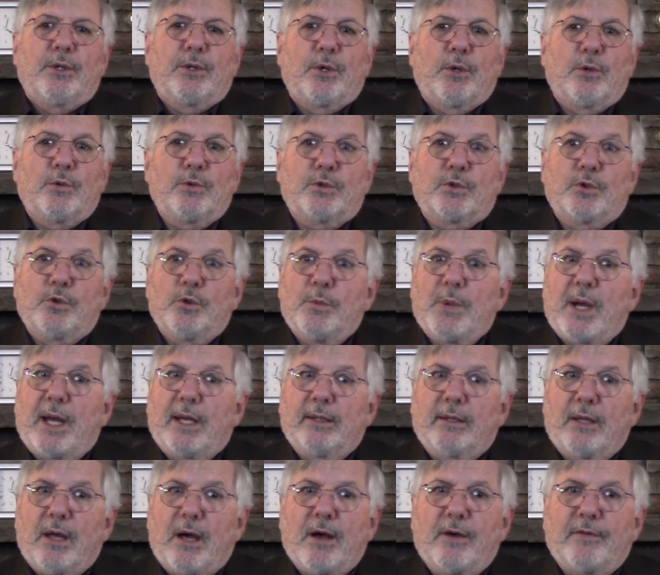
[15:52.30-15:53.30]
Those whom
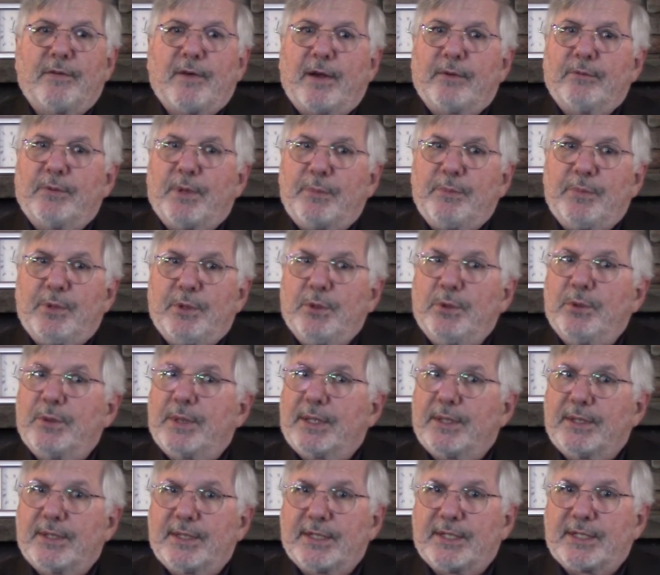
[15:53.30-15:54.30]
I love, I
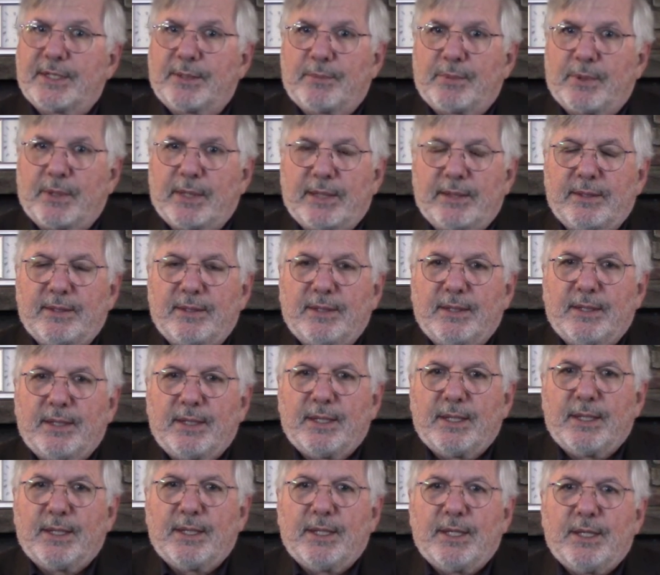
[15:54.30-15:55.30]
rebuke and discipline.
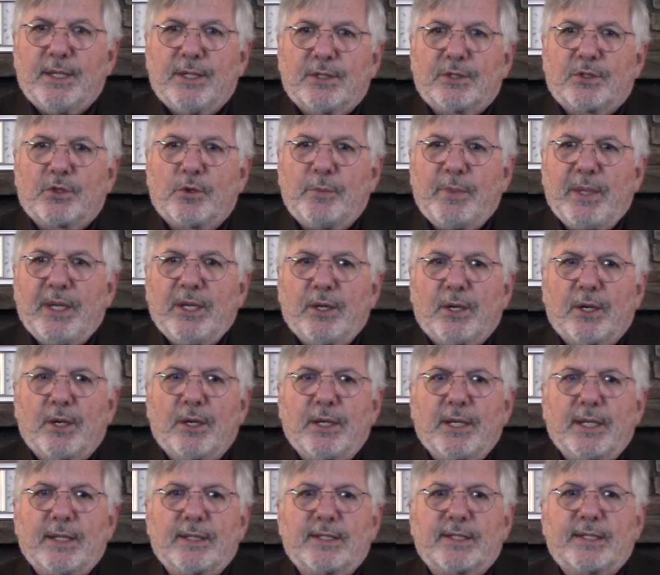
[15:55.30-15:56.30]
So be
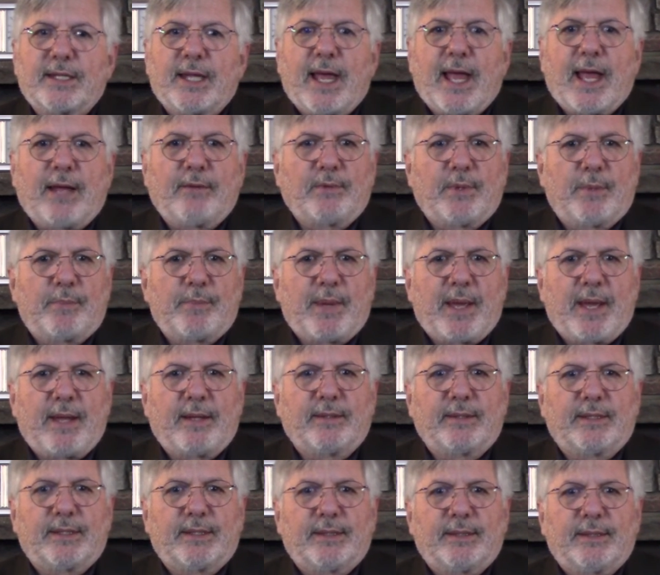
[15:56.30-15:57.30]
earnest and
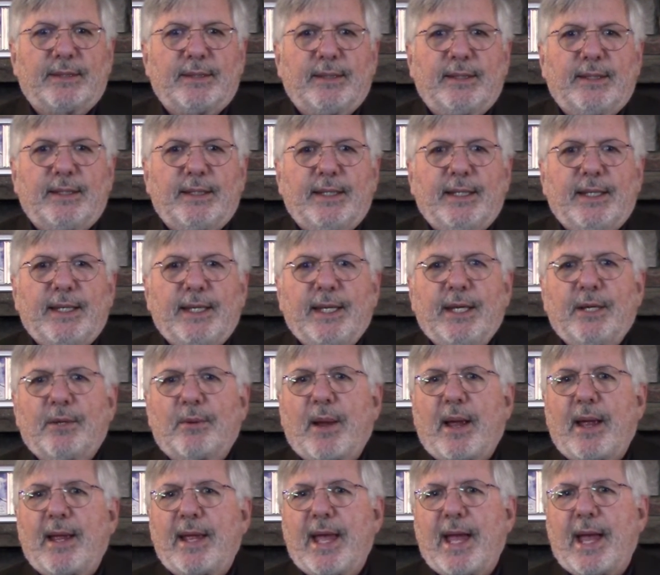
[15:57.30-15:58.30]
repent.
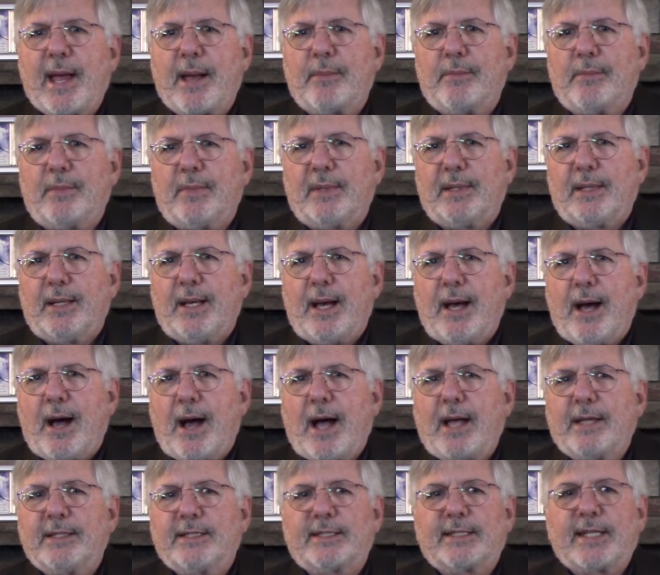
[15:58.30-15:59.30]
Here I am.
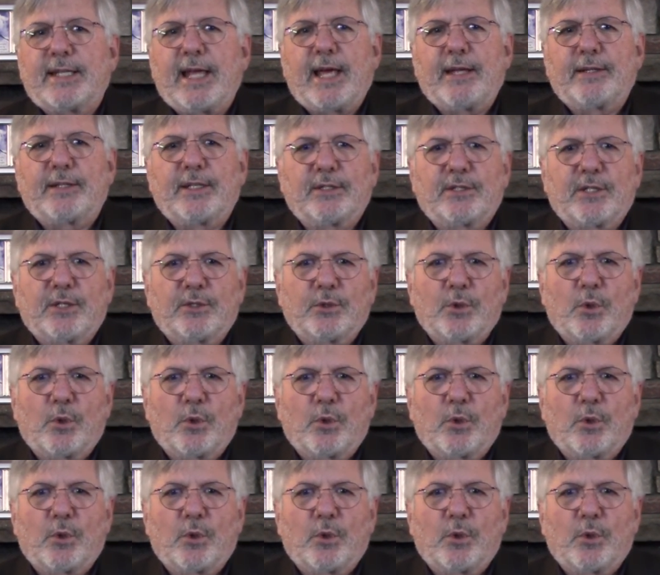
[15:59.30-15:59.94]
I stand at the